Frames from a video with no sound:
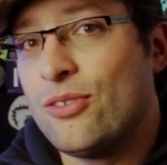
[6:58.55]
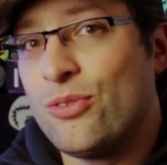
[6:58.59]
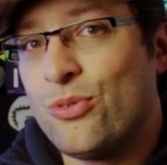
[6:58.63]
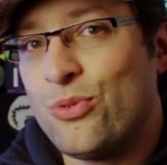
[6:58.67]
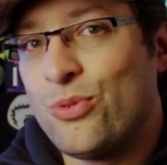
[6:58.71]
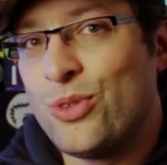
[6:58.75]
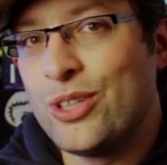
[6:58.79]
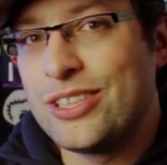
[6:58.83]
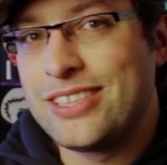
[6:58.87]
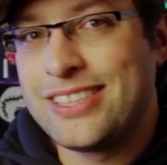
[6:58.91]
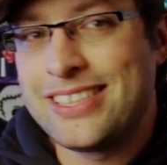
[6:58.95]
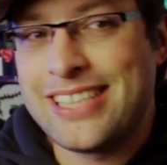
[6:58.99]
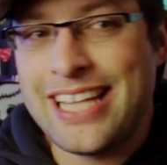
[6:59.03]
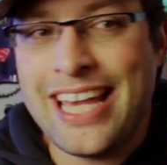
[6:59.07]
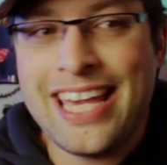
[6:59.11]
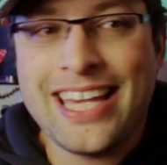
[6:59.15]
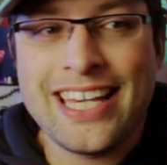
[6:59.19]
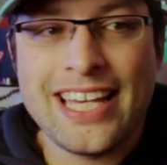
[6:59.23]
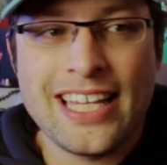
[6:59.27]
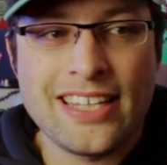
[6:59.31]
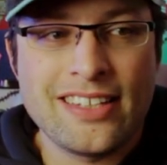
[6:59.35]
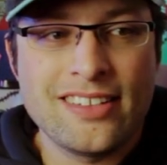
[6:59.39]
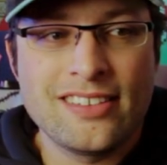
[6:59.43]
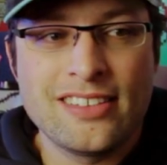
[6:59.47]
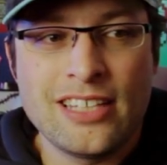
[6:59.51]
was
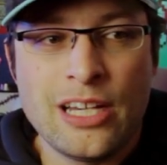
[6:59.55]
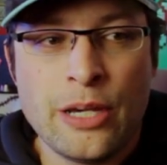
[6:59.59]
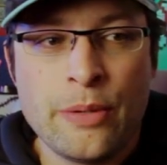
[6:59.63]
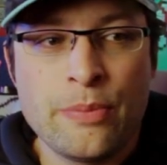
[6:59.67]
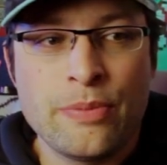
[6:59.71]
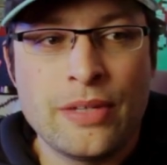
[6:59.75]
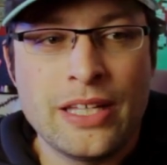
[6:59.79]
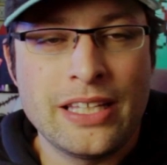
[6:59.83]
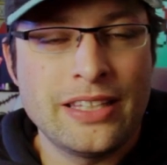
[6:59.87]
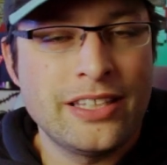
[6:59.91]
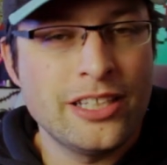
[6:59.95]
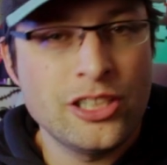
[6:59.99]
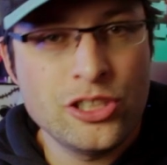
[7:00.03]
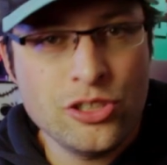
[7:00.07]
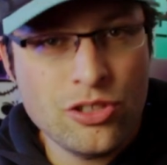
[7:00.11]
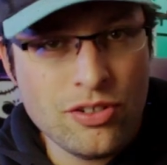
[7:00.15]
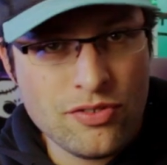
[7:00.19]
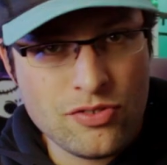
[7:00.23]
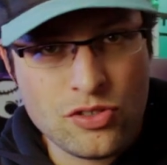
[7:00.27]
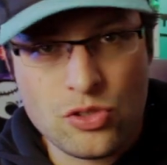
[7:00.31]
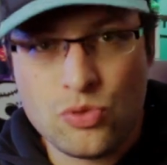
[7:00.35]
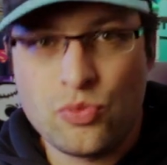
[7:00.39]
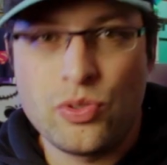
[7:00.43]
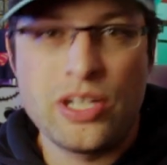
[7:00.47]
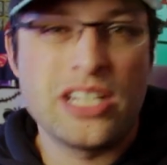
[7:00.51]
saying at the time that they should
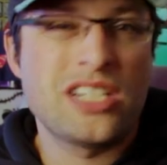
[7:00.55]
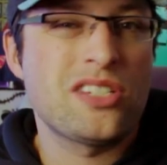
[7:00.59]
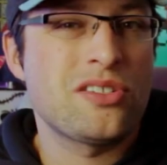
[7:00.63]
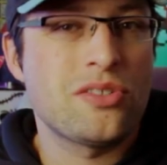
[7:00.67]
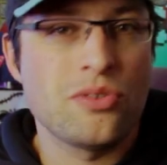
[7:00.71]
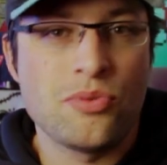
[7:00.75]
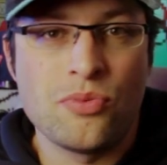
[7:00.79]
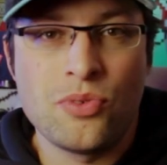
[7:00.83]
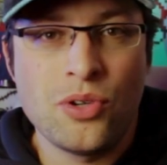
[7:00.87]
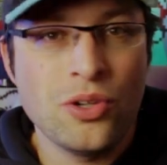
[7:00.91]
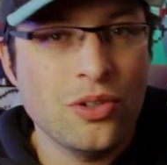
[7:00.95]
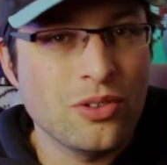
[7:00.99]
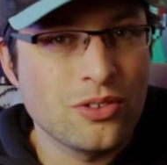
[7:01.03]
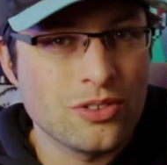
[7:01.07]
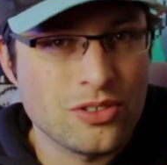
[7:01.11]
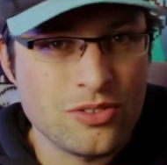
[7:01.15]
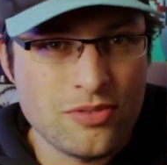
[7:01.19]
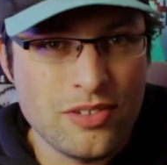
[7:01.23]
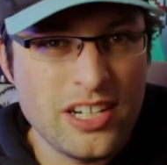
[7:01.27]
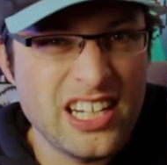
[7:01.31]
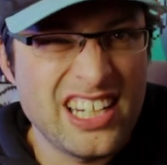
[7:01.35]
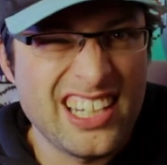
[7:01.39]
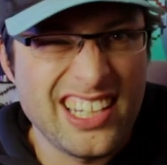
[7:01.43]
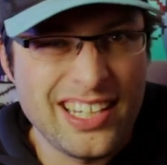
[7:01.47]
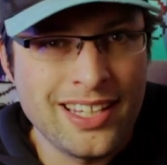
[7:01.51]
have switched the roles,
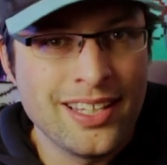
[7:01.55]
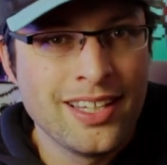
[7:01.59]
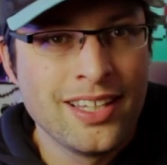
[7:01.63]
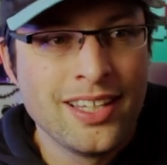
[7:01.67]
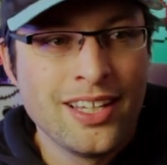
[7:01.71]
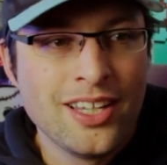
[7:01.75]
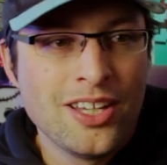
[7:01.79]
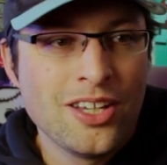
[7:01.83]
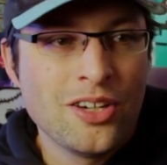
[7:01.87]
really,